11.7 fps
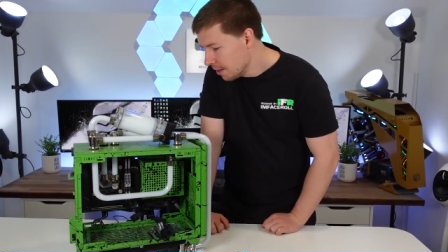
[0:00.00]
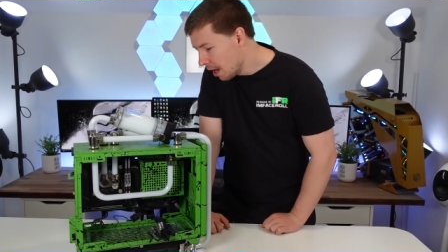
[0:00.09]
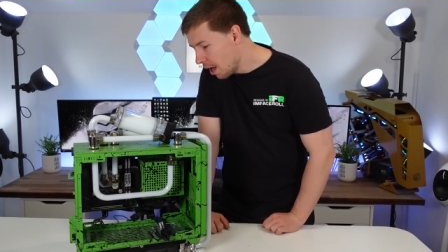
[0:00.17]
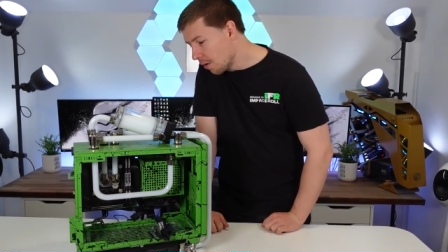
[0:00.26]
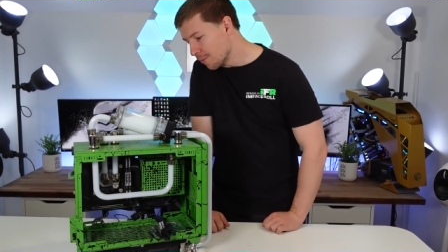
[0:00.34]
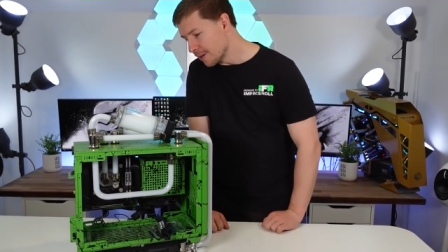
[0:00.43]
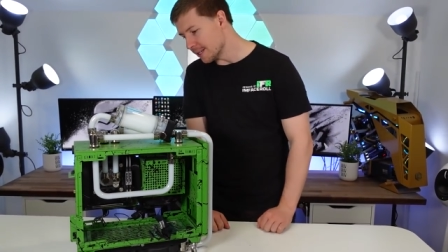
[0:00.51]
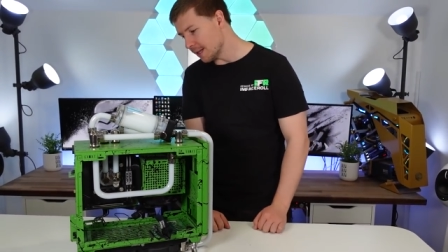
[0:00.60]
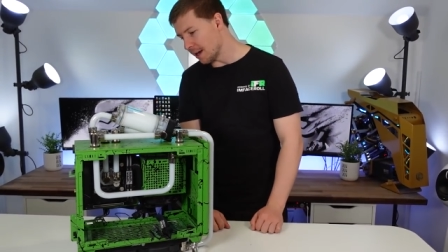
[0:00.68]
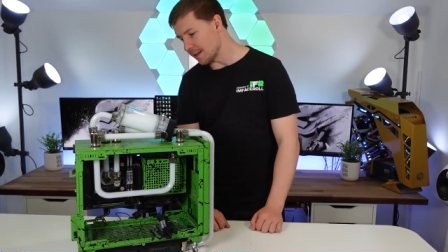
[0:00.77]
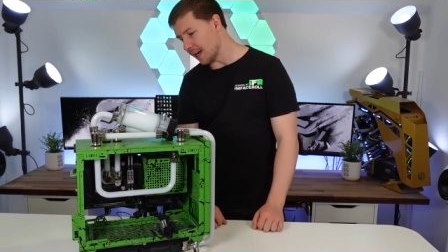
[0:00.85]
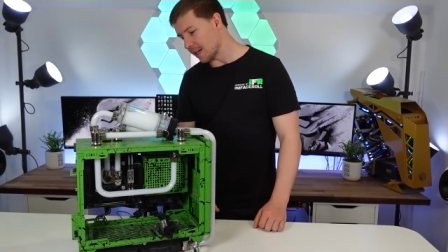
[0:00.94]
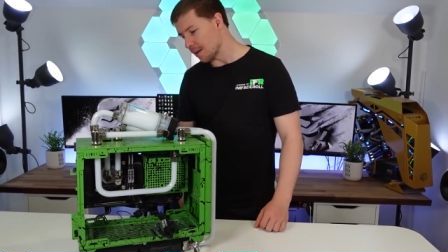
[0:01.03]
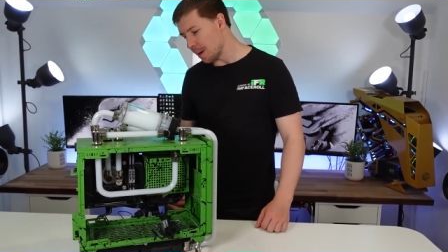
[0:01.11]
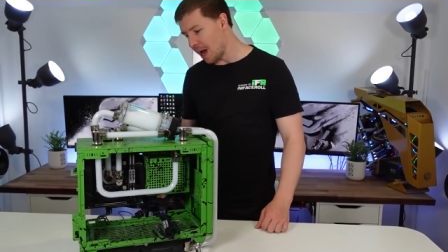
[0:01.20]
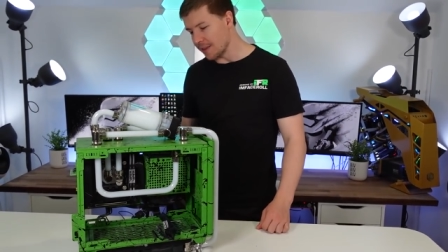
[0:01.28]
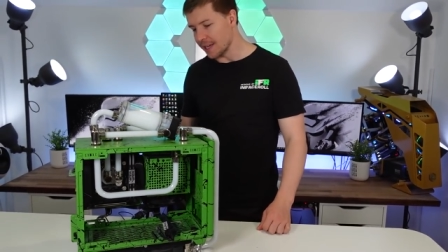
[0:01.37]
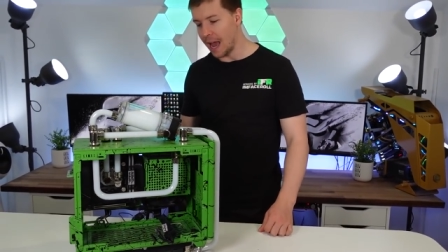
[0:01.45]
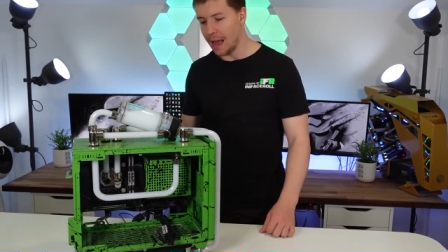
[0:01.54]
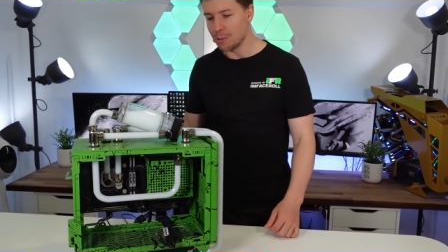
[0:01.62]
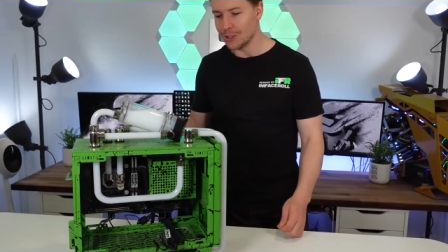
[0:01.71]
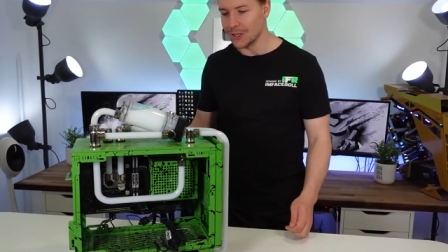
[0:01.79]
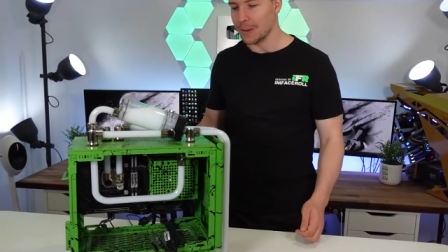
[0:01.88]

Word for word: Uh, I've already started taking apart the cables